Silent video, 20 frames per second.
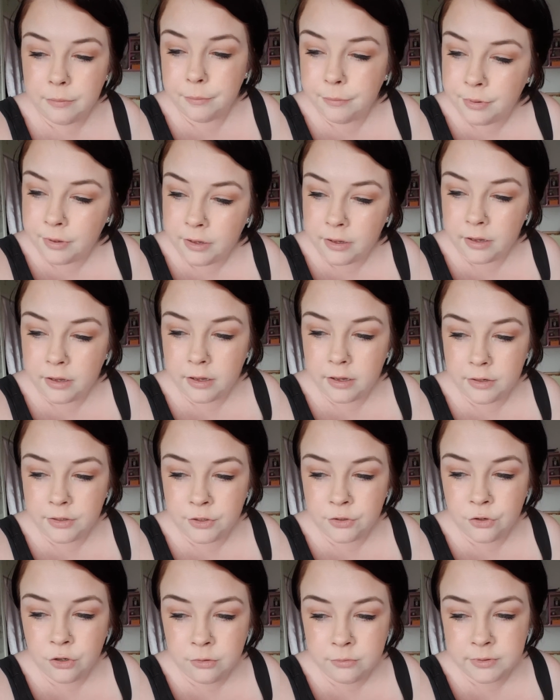But
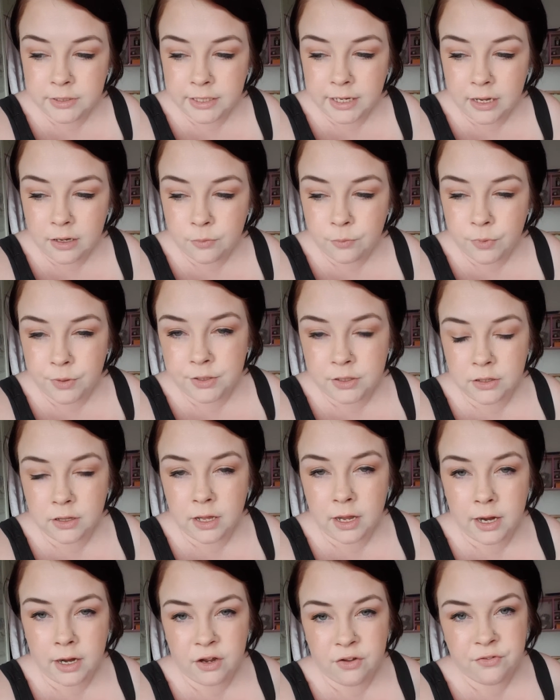you normally get them when you're
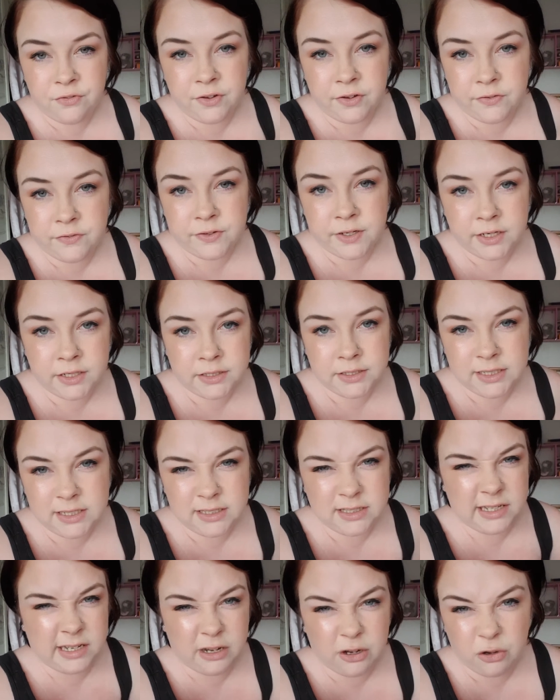like 50,
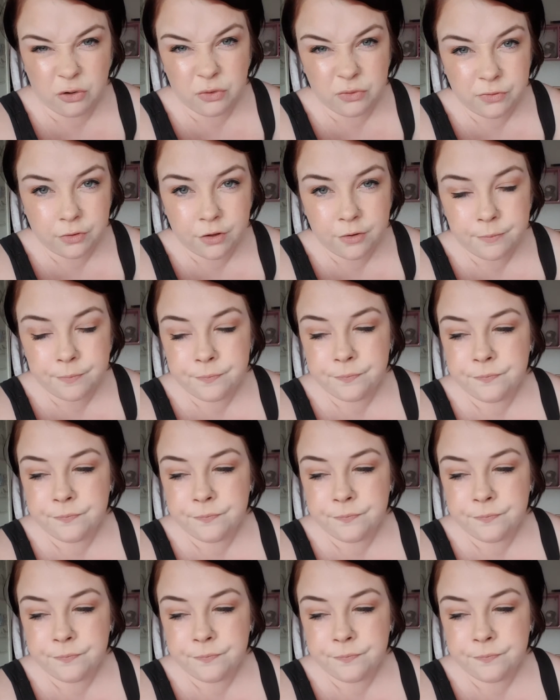60 over.